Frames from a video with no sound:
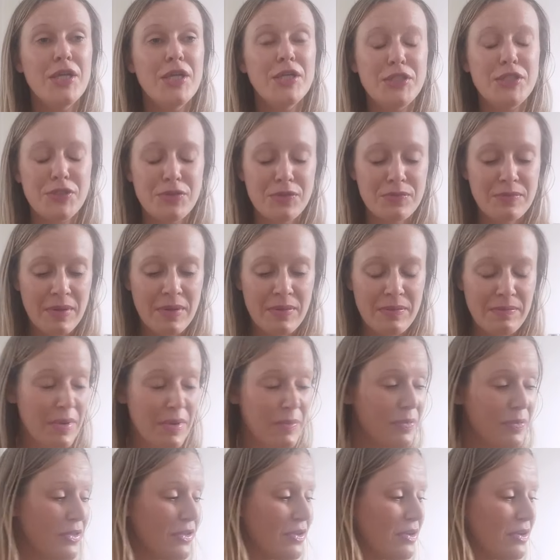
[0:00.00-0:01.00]
Do you know my my
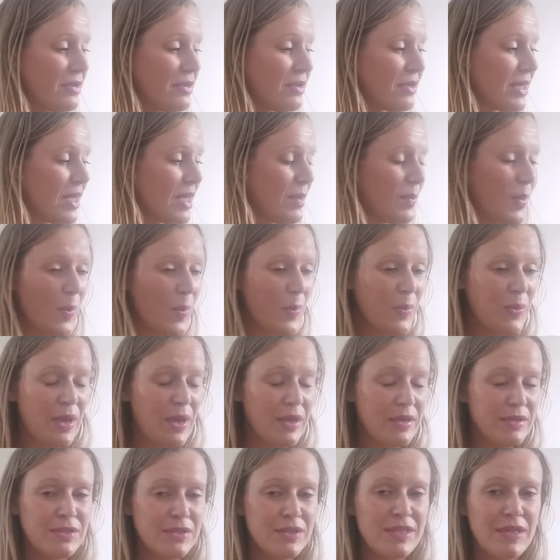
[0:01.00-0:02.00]
brother came up
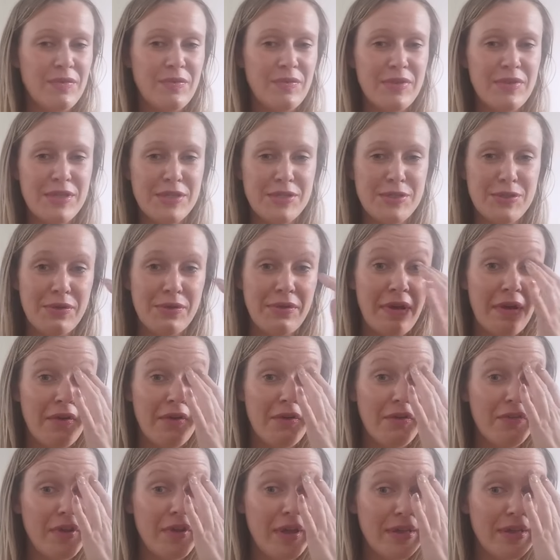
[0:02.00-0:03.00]
yesterday with his new
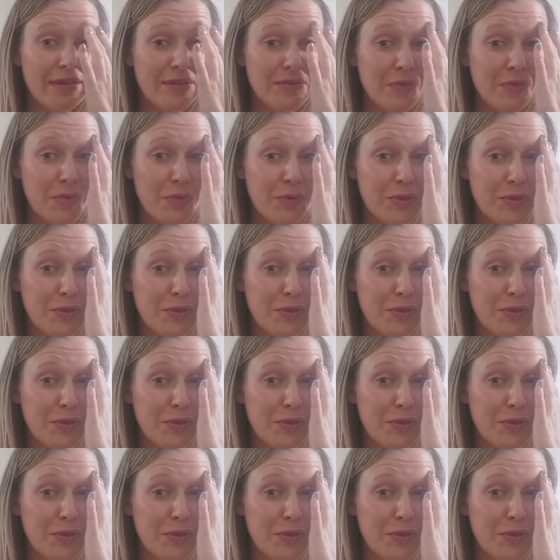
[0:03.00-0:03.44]
girlfriend and we were